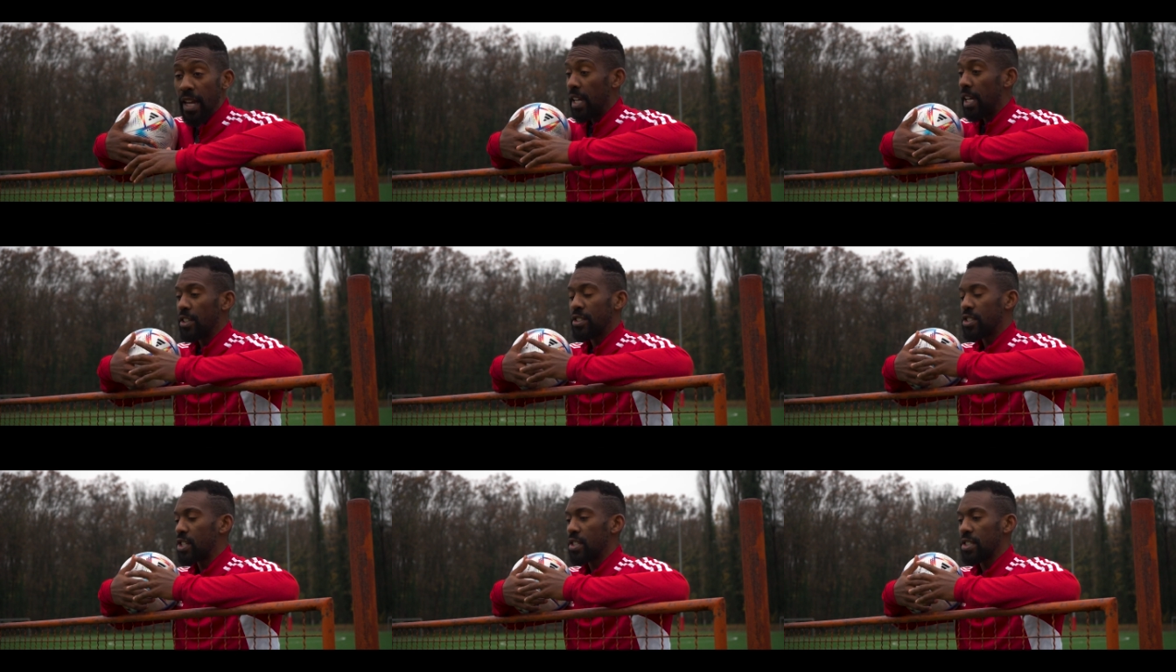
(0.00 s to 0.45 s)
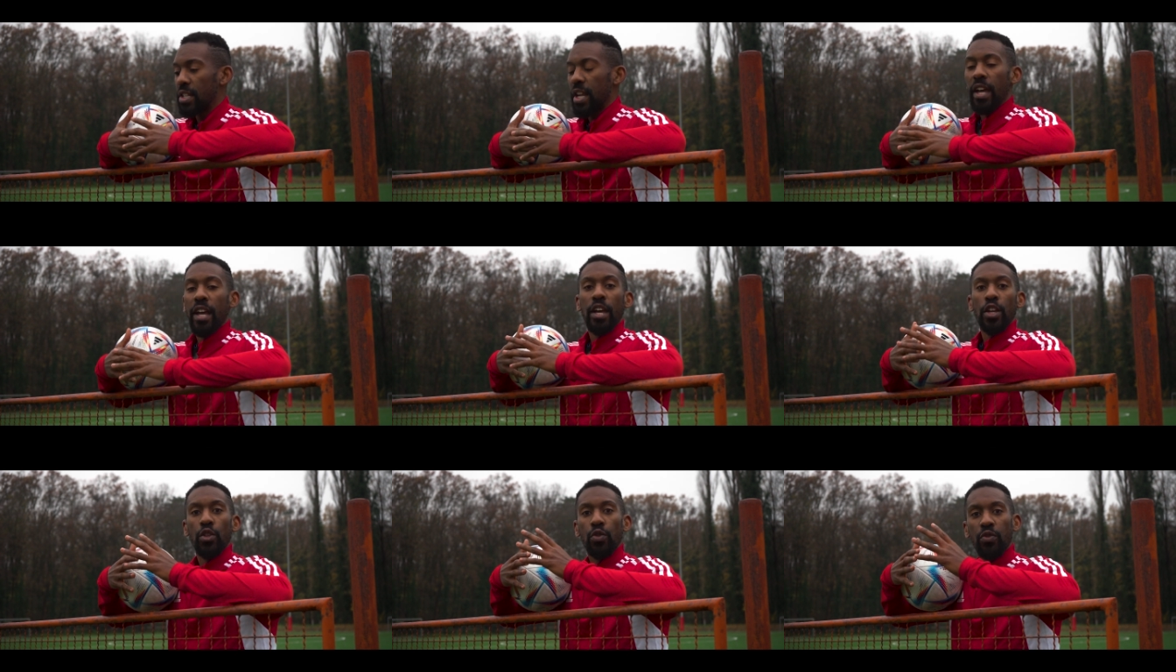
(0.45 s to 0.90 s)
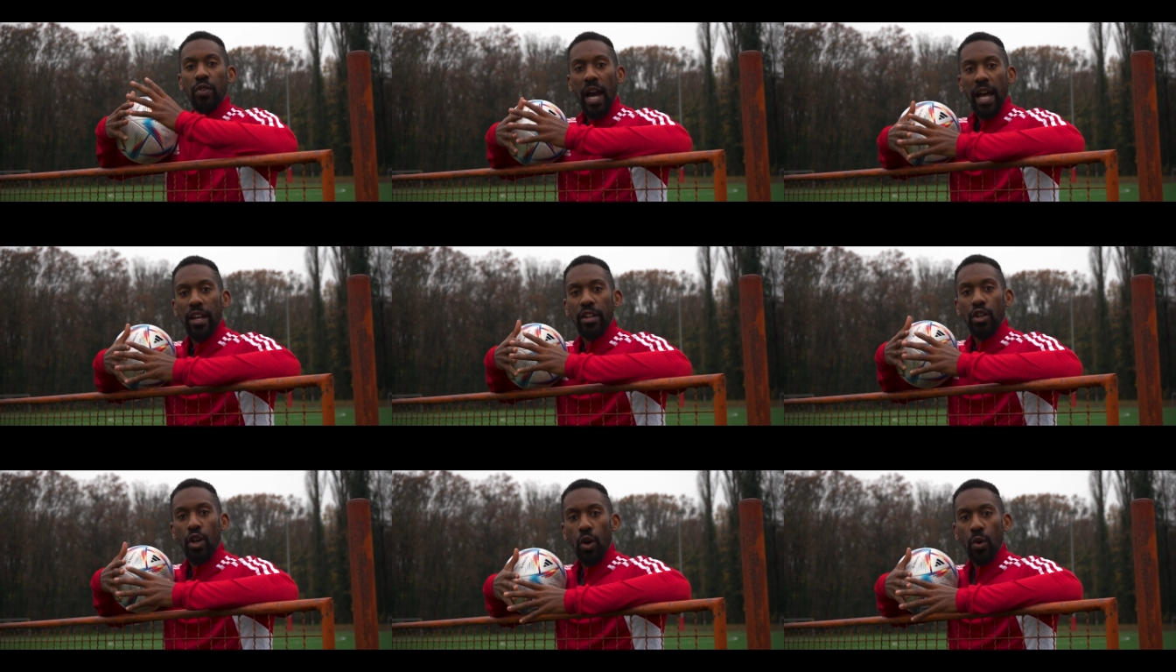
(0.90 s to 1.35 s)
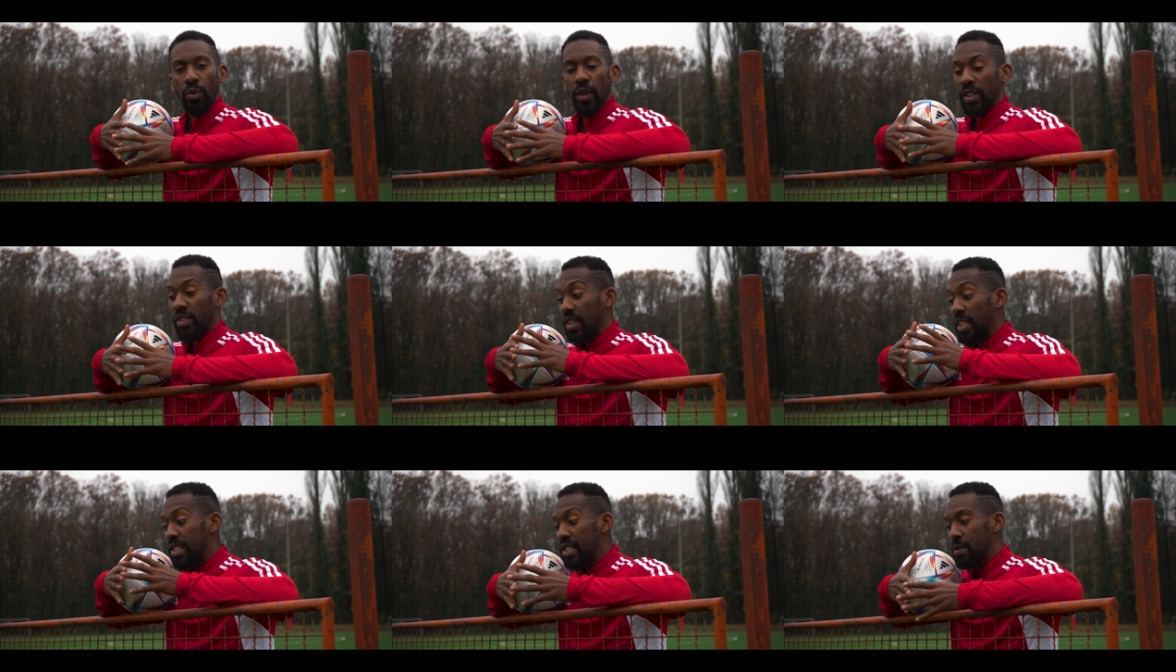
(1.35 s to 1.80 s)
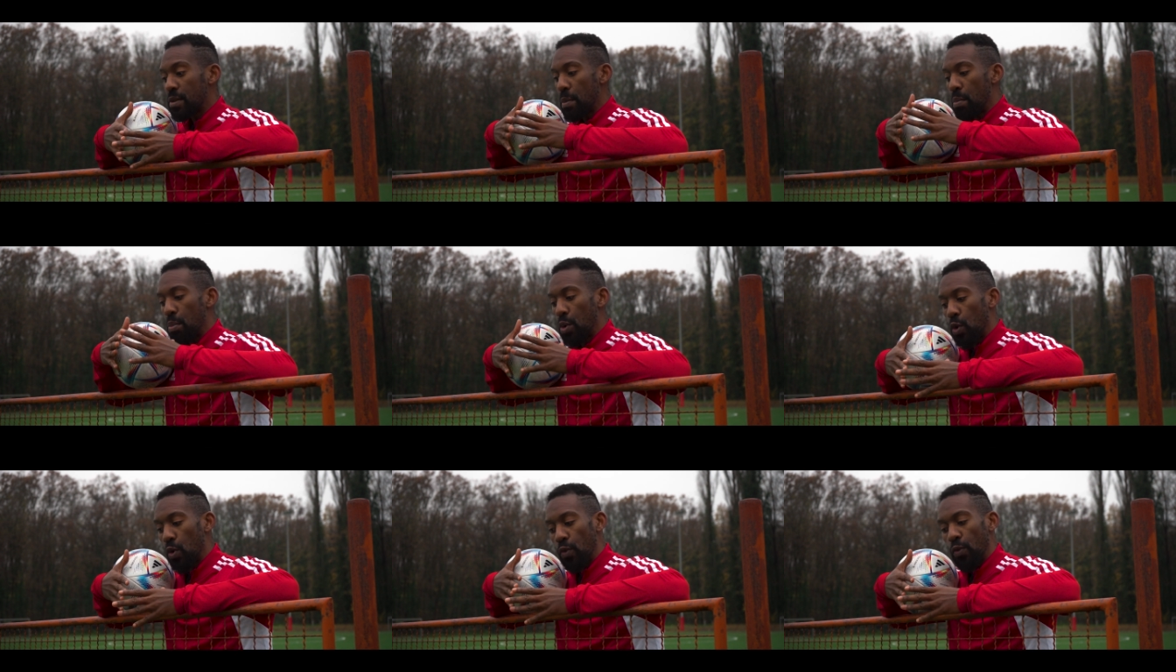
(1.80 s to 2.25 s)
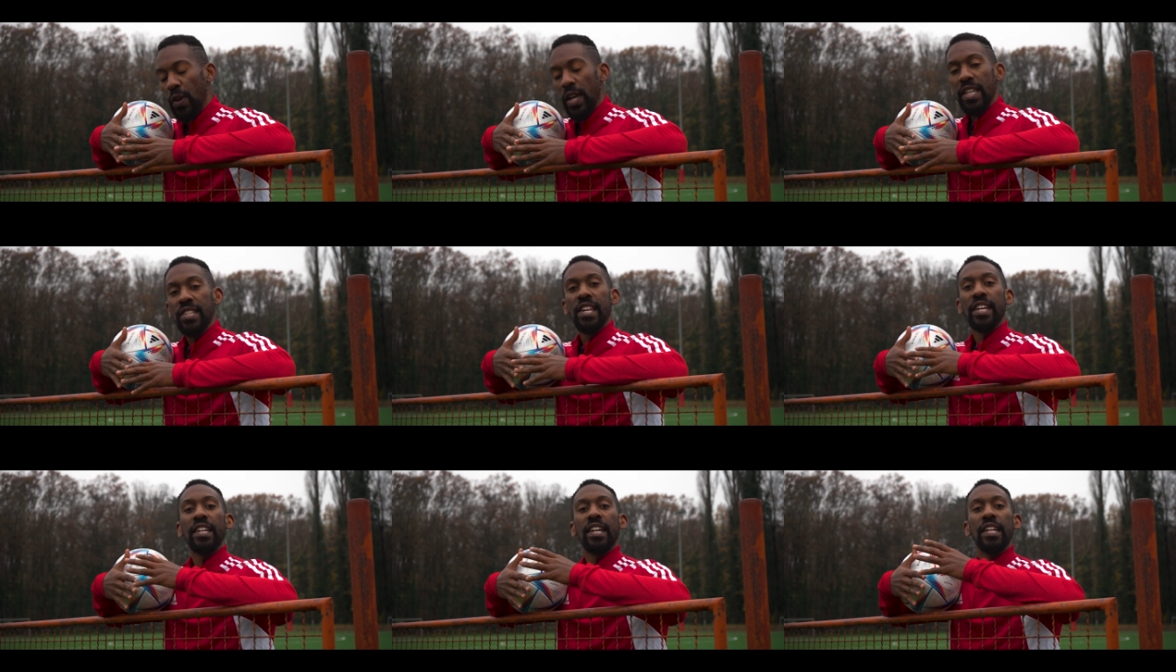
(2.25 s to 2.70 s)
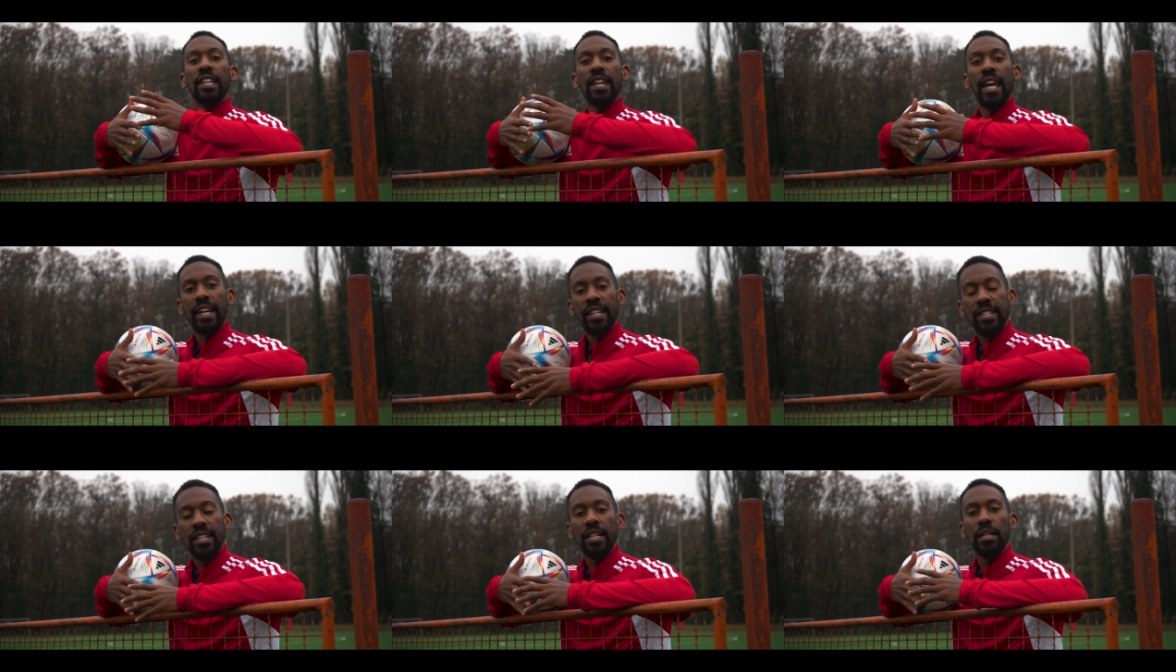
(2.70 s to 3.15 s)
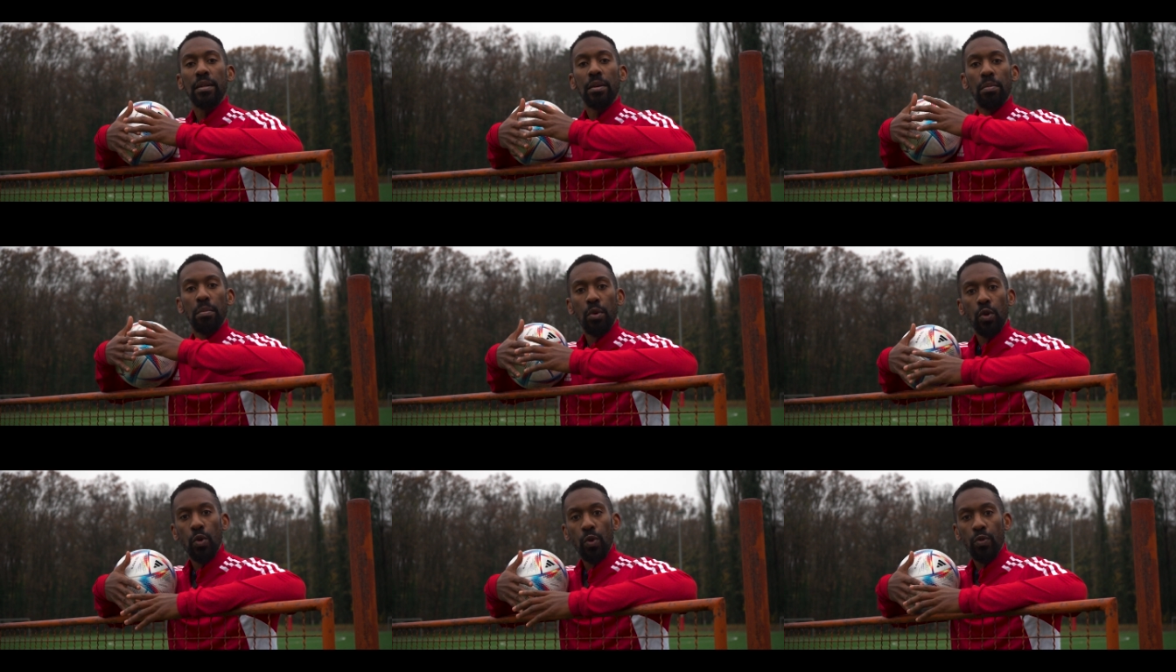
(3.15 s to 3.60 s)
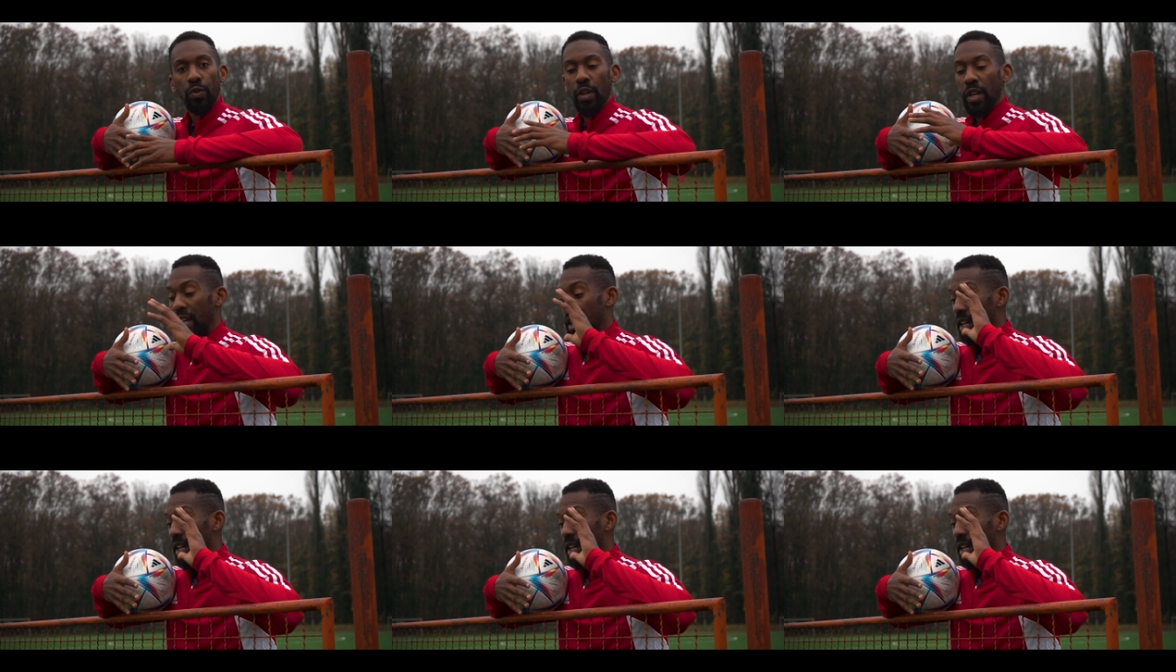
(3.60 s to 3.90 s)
It's just, you've got to know that this move is a connecting move.